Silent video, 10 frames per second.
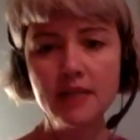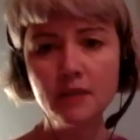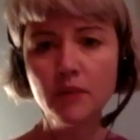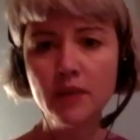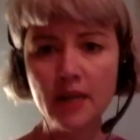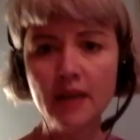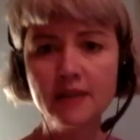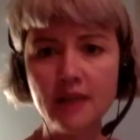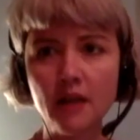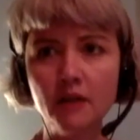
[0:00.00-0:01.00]
deep within
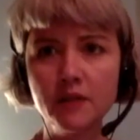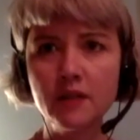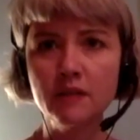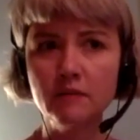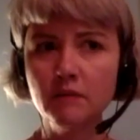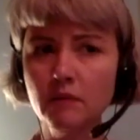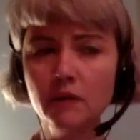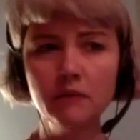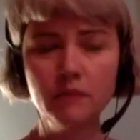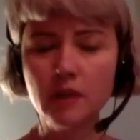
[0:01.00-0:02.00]
ourselves, and
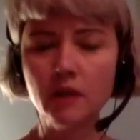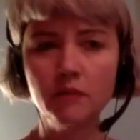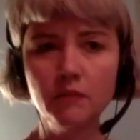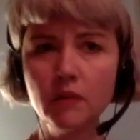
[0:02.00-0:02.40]
we, you know,